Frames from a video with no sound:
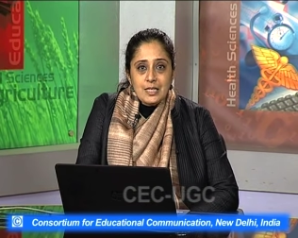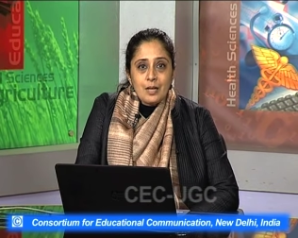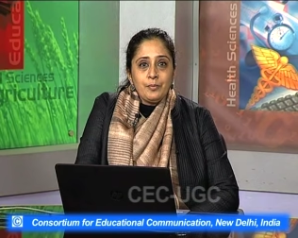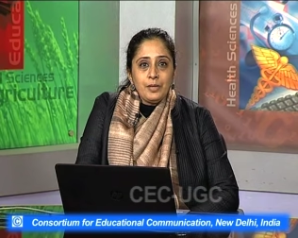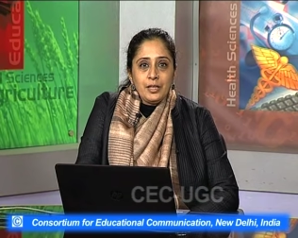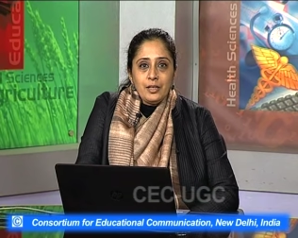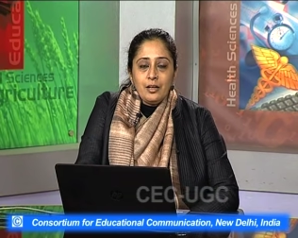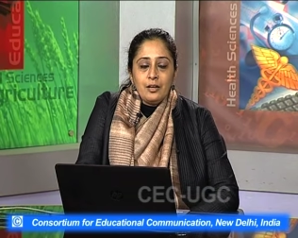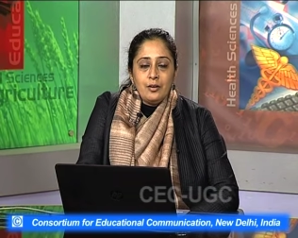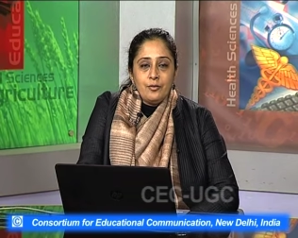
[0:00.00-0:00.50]

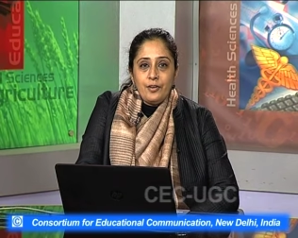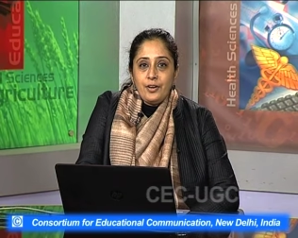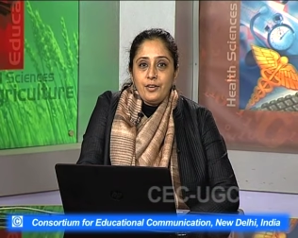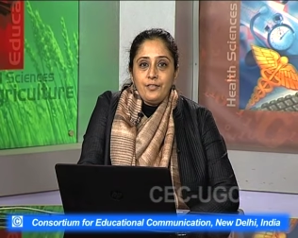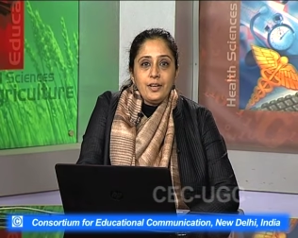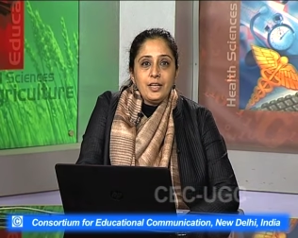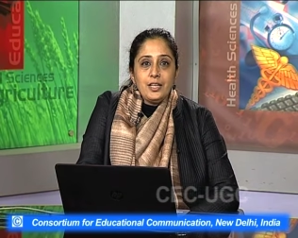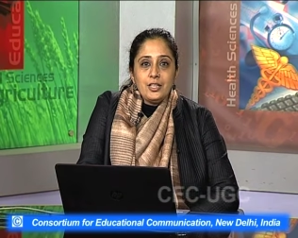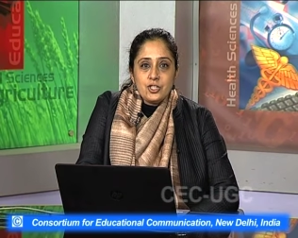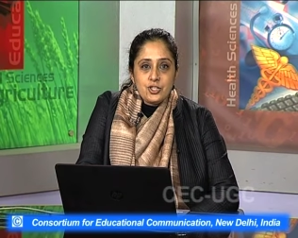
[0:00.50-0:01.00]
something a
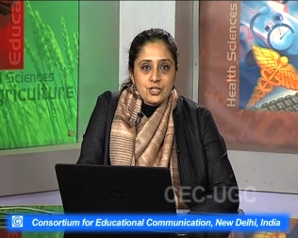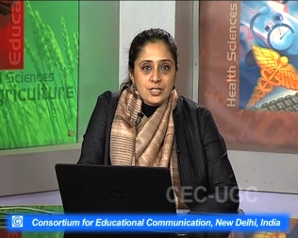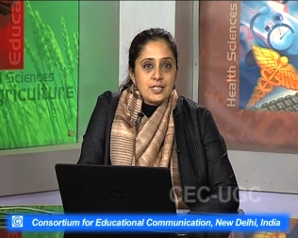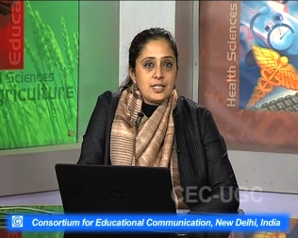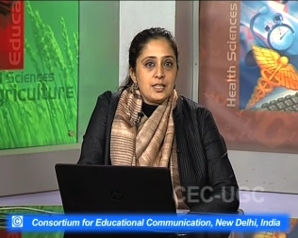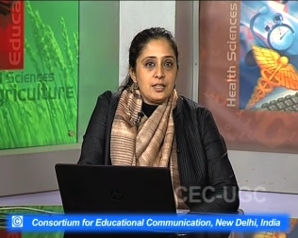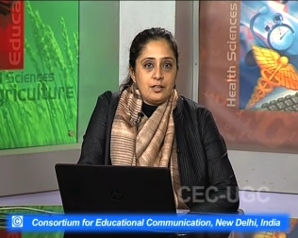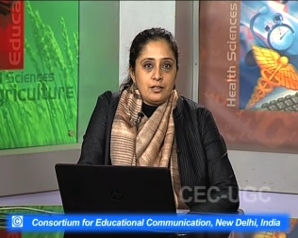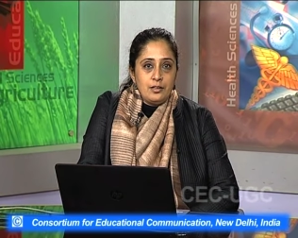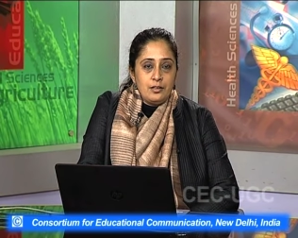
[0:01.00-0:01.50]
very very
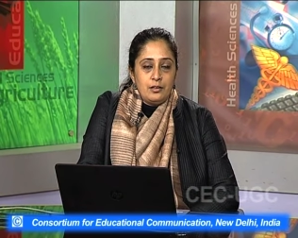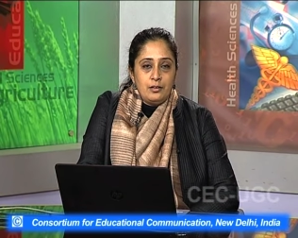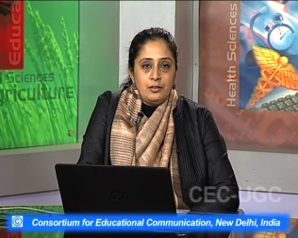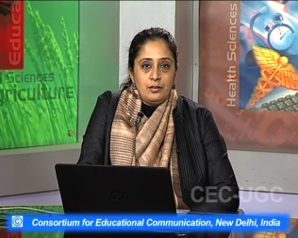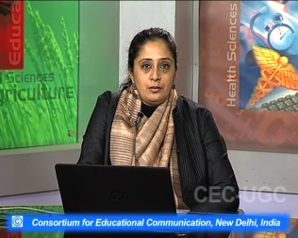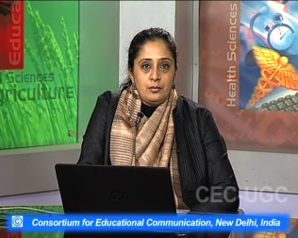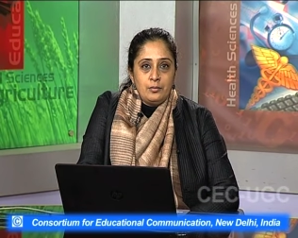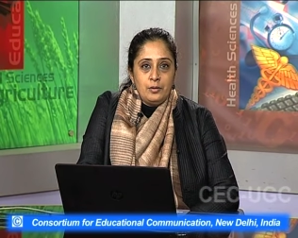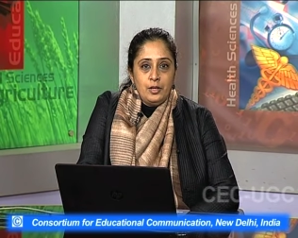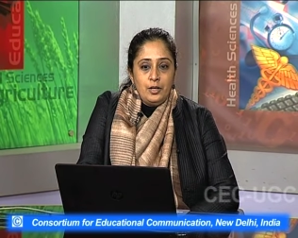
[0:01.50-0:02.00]
interesting
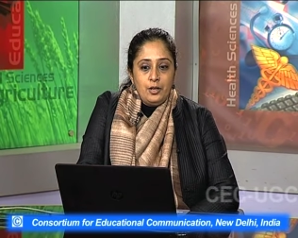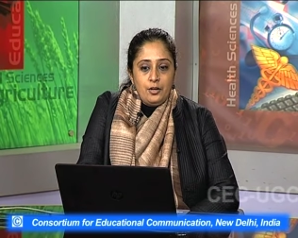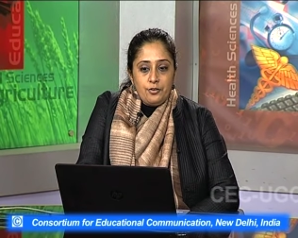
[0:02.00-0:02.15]
uh,